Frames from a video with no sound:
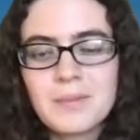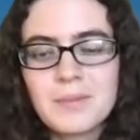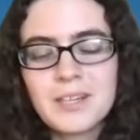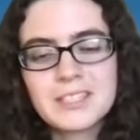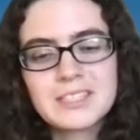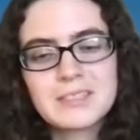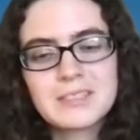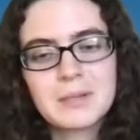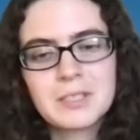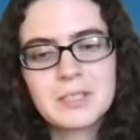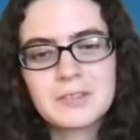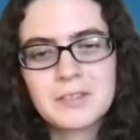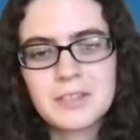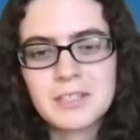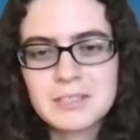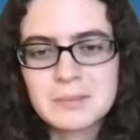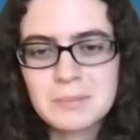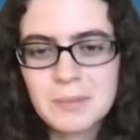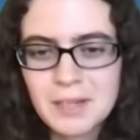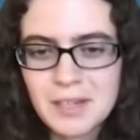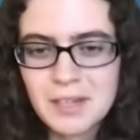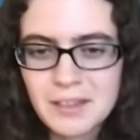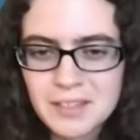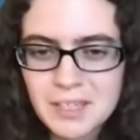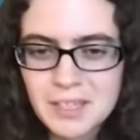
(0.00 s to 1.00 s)
Thanks so much for
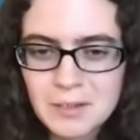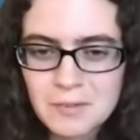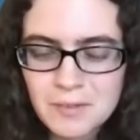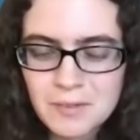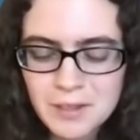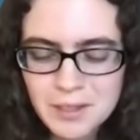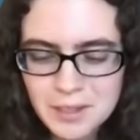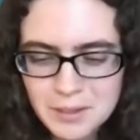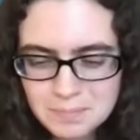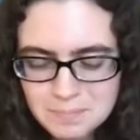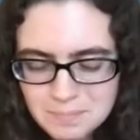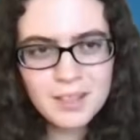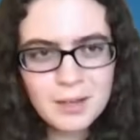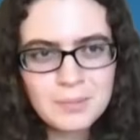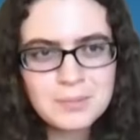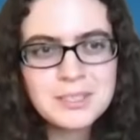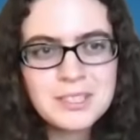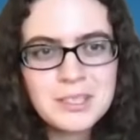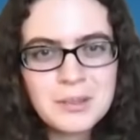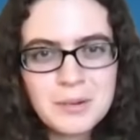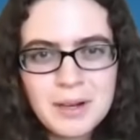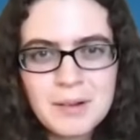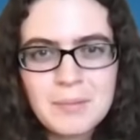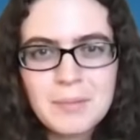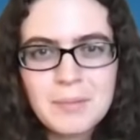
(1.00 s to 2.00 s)
explaining. It definitely helps
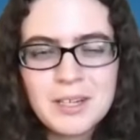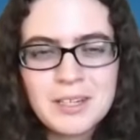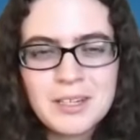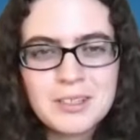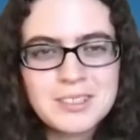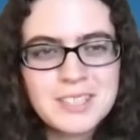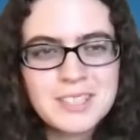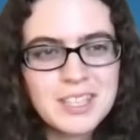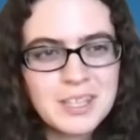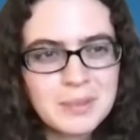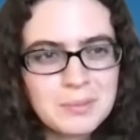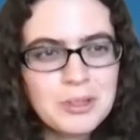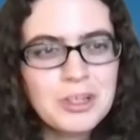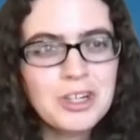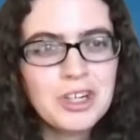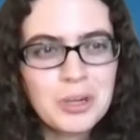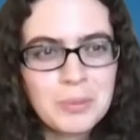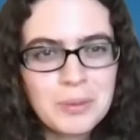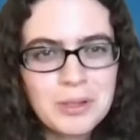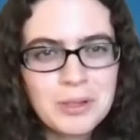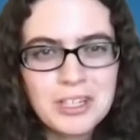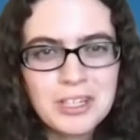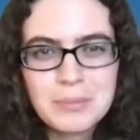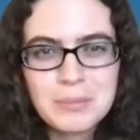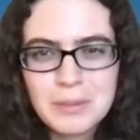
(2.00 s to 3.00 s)
to understand the
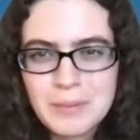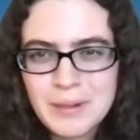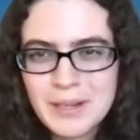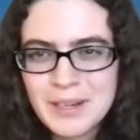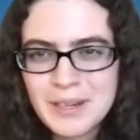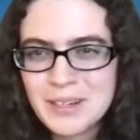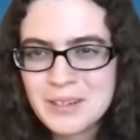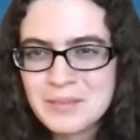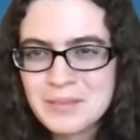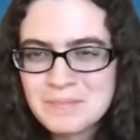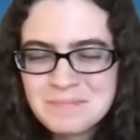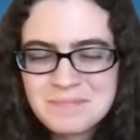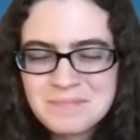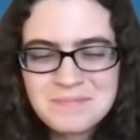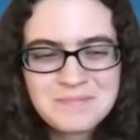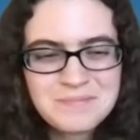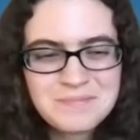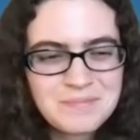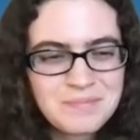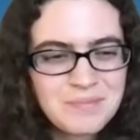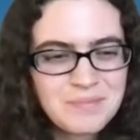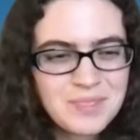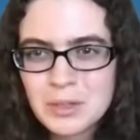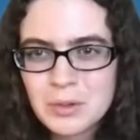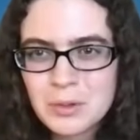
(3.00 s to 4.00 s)
program a little bit better.
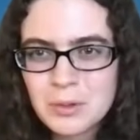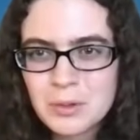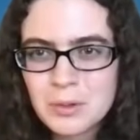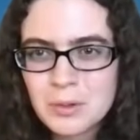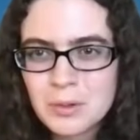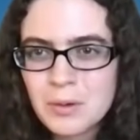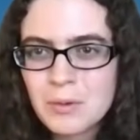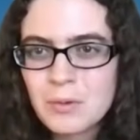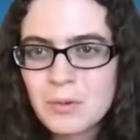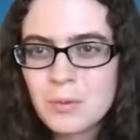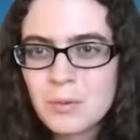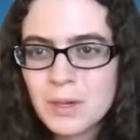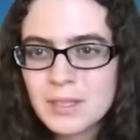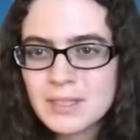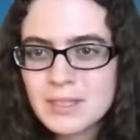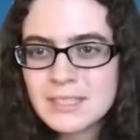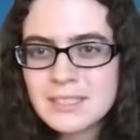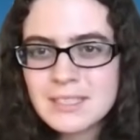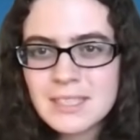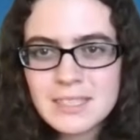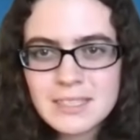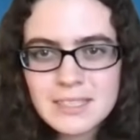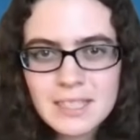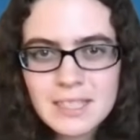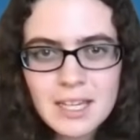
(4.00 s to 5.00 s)
So what
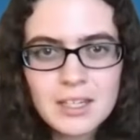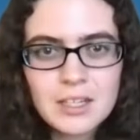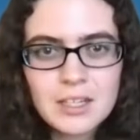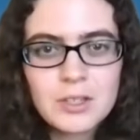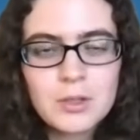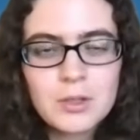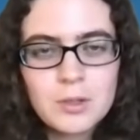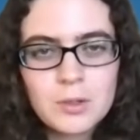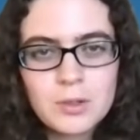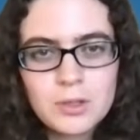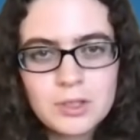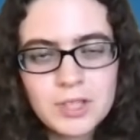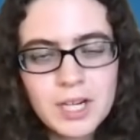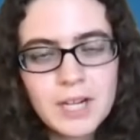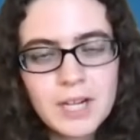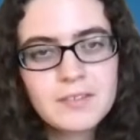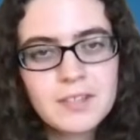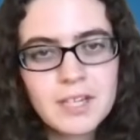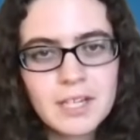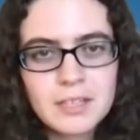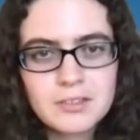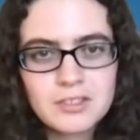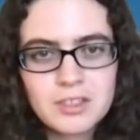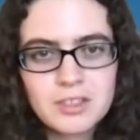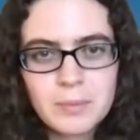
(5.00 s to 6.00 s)
does this new draft
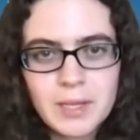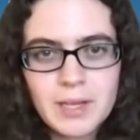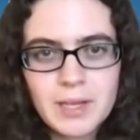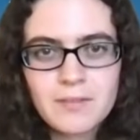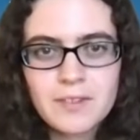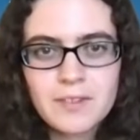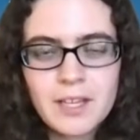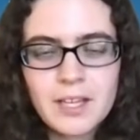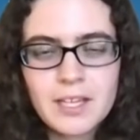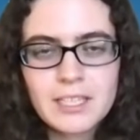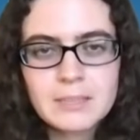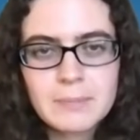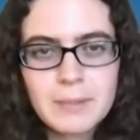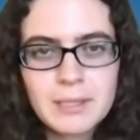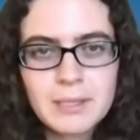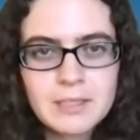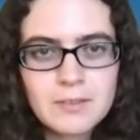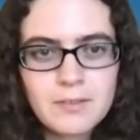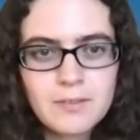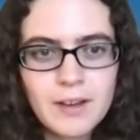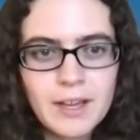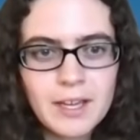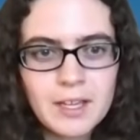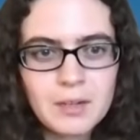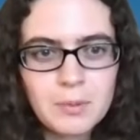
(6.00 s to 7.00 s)
guidance from the FDA
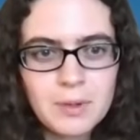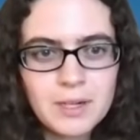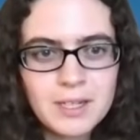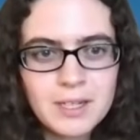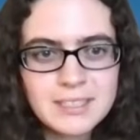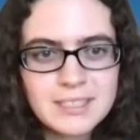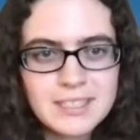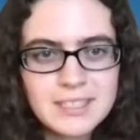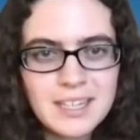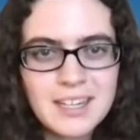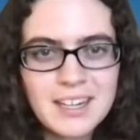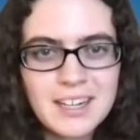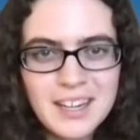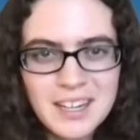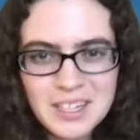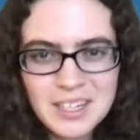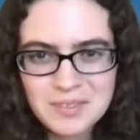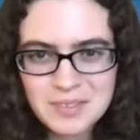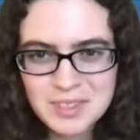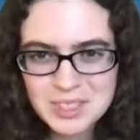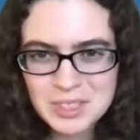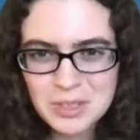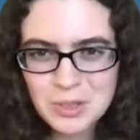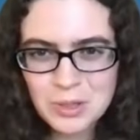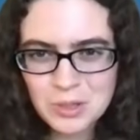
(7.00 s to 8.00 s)
specify, and what is kind
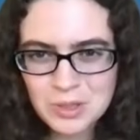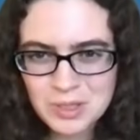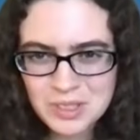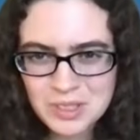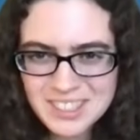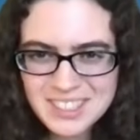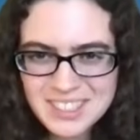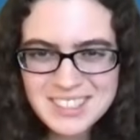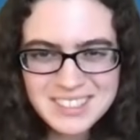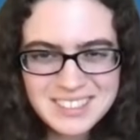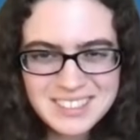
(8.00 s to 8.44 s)
of its goal?